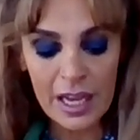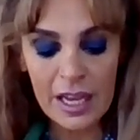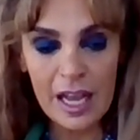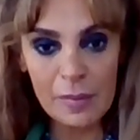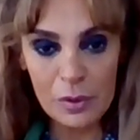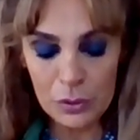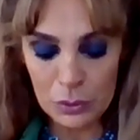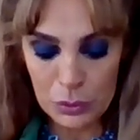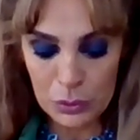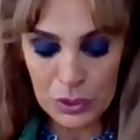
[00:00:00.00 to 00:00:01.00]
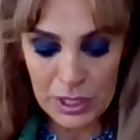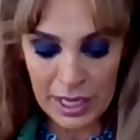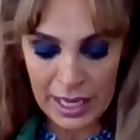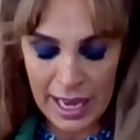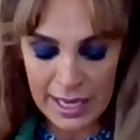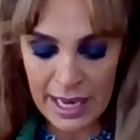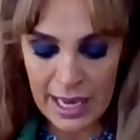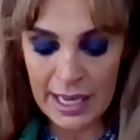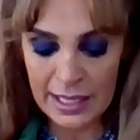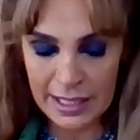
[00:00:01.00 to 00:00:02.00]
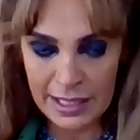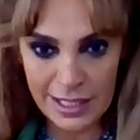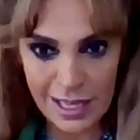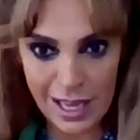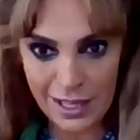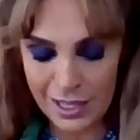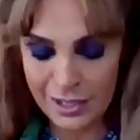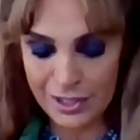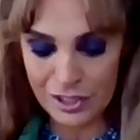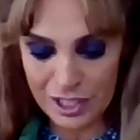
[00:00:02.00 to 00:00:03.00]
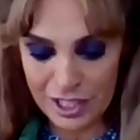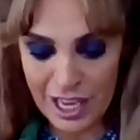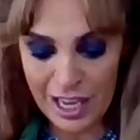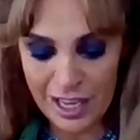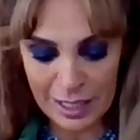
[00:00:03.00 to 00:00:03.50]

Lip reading: Cameroon, Ghana, Kenya, Nigeria,